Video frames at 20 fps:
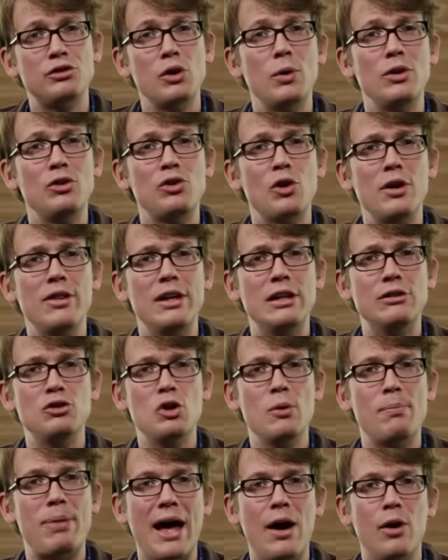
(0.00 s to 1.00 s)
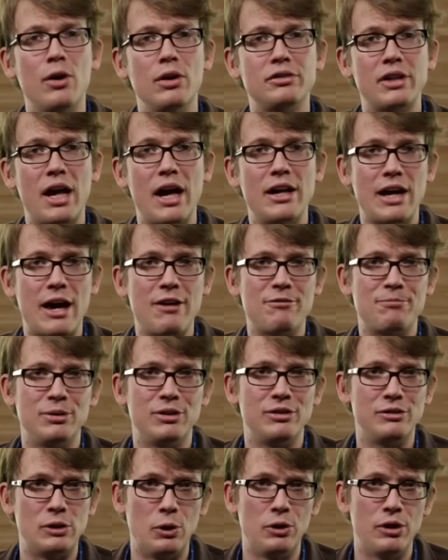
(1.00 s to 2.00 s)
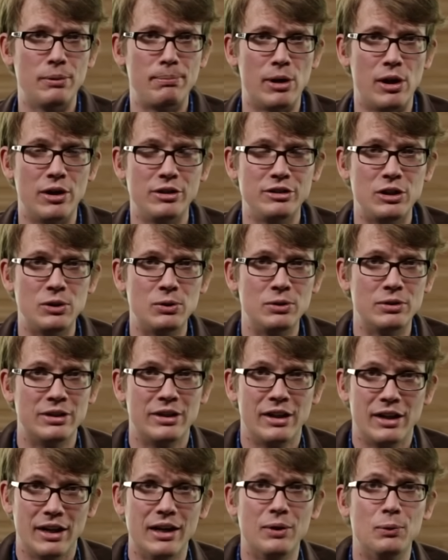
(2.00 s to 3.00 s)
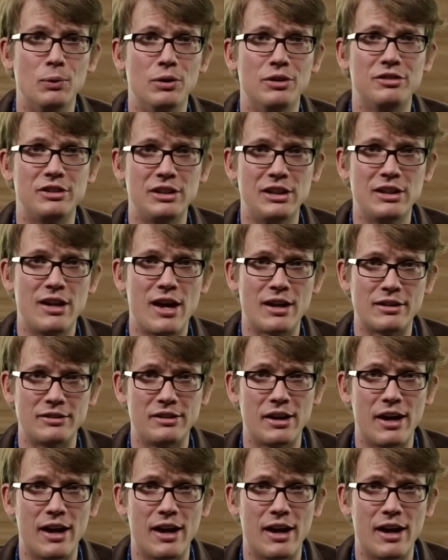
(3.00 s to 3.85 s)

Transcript: So enjoy these new powers I have bestowed upon you and we'll see you next